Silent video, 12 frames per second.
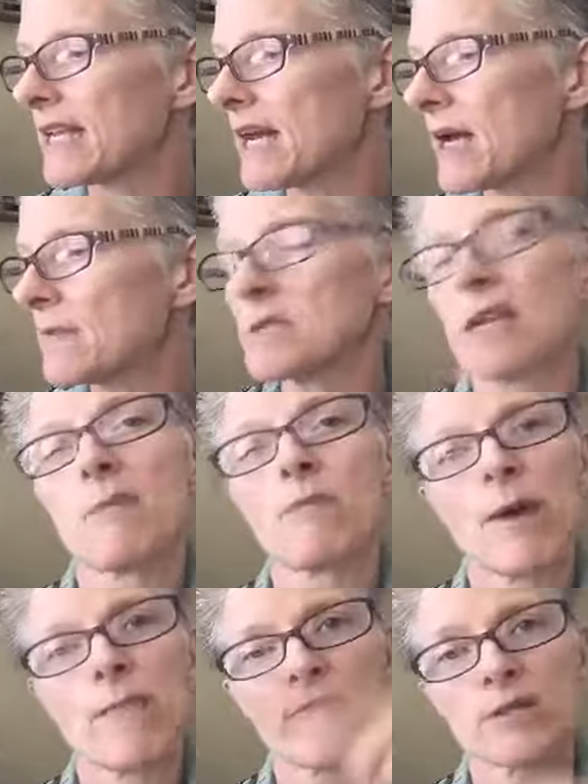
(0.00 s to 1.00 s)
up? Did I
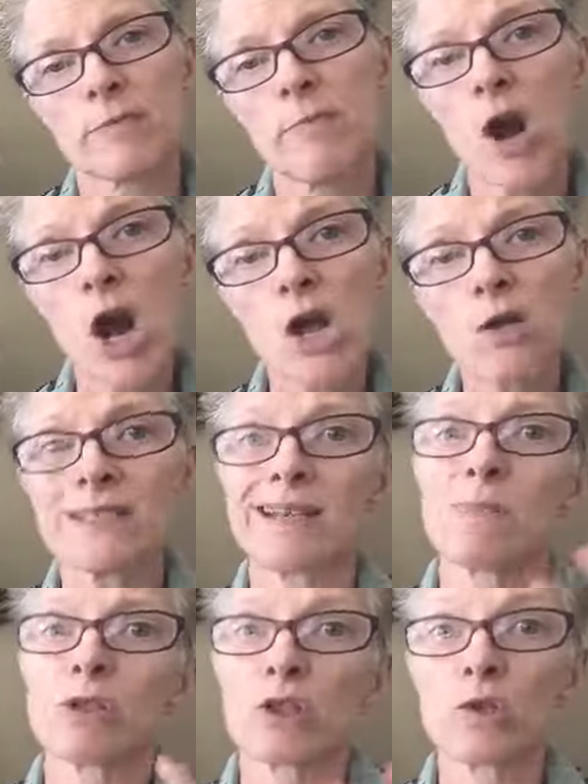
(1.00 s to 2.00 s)
prep for tomorrow? Did I
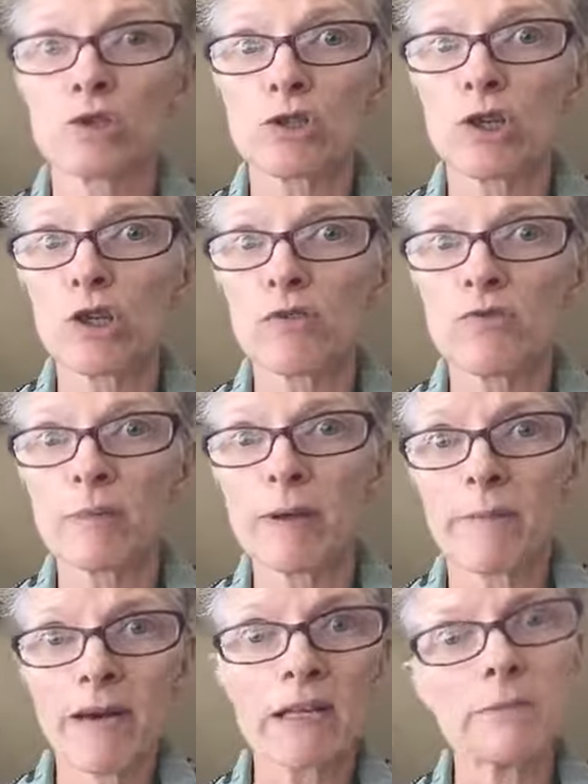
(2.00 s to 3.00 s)
put lotion all over my
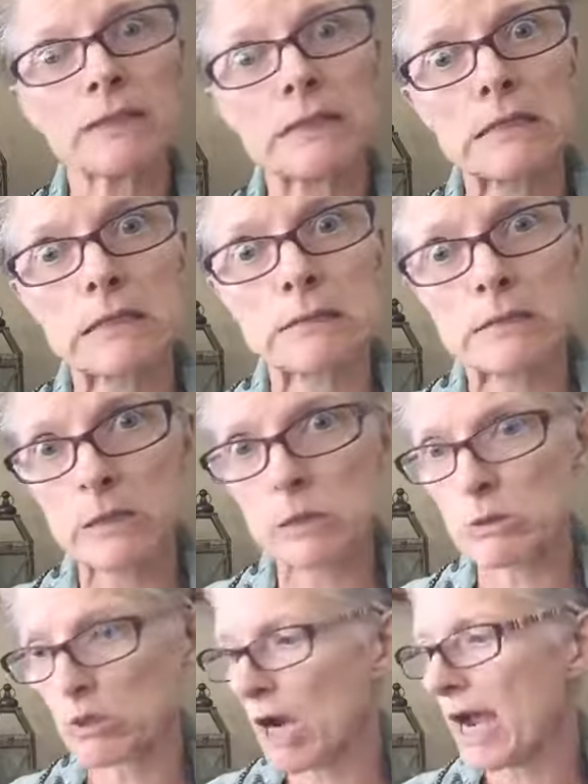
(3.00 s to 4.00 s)
body because I was
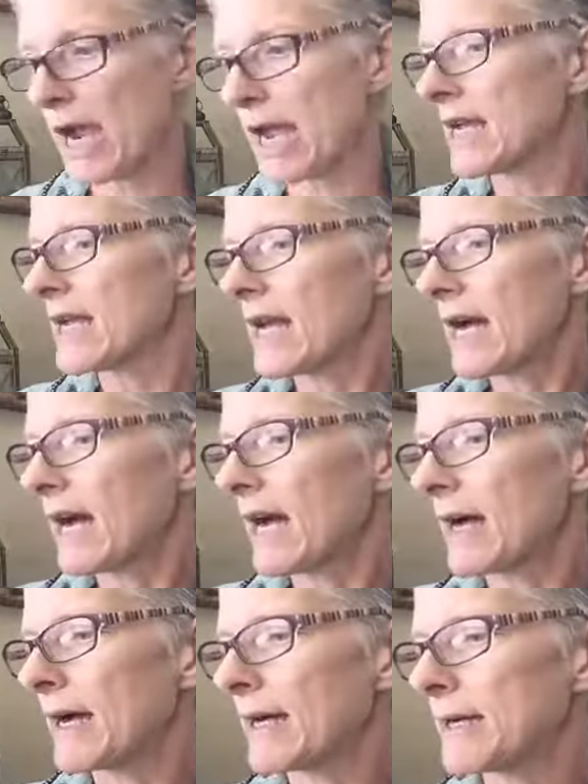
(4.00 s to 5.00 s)
so dry?
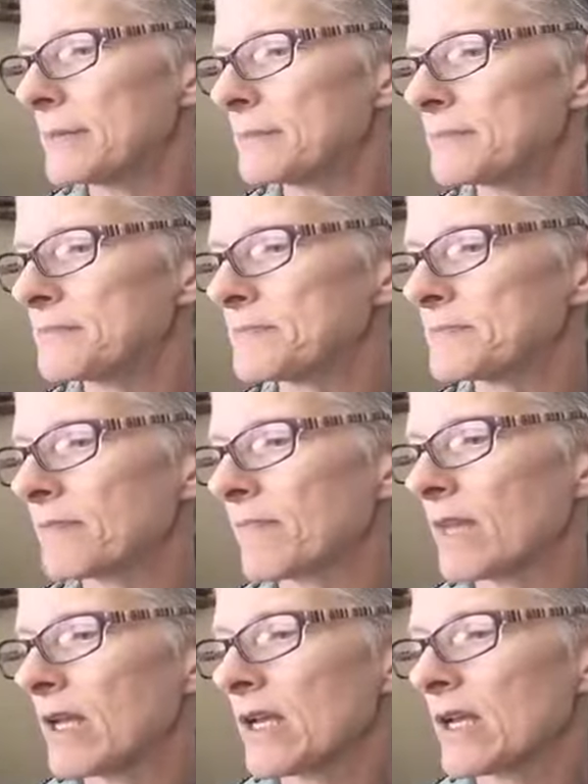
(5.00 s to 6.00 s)
Was
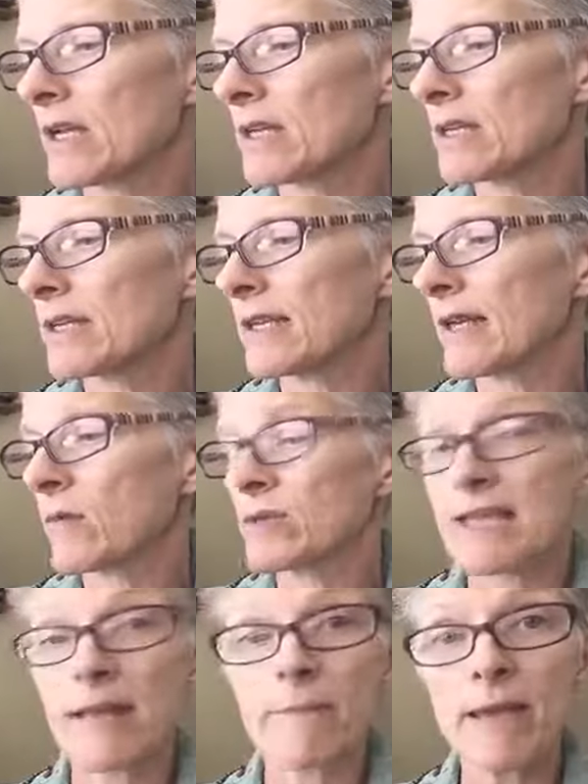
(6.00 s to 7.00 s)

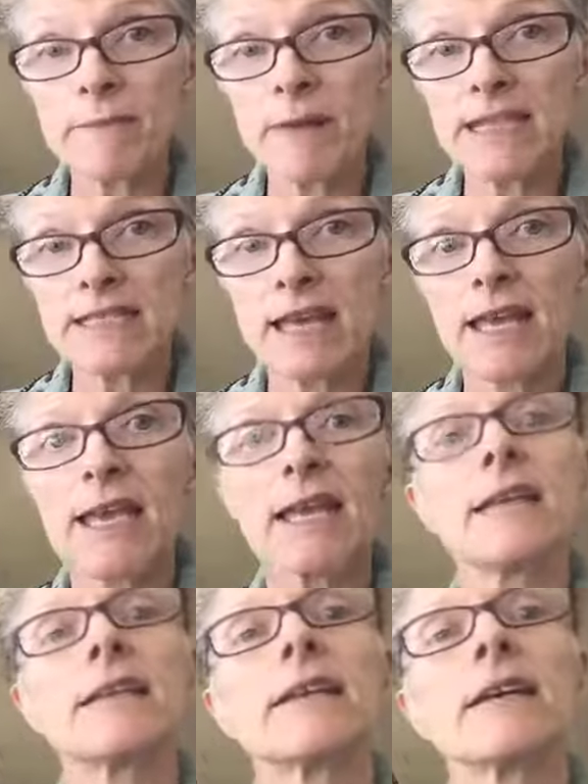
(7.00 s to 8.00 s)
I in bed by
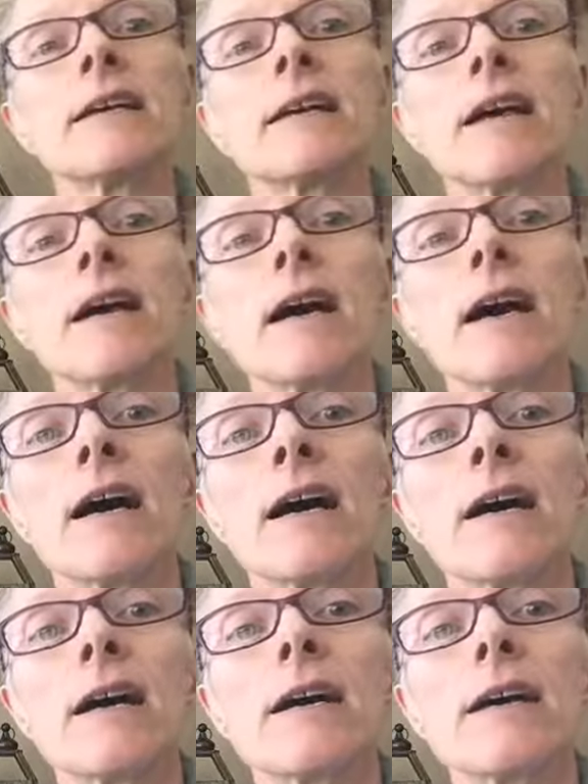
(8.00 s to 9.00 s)
10? Did
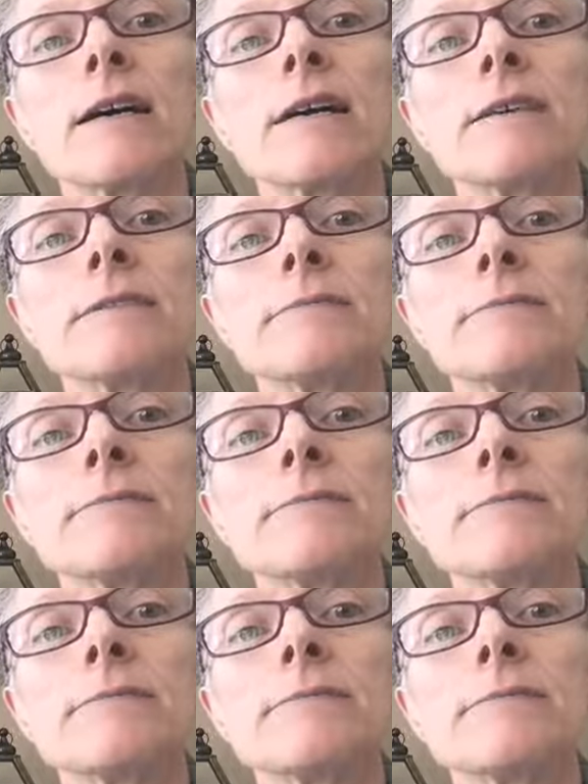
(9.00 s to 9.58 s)
I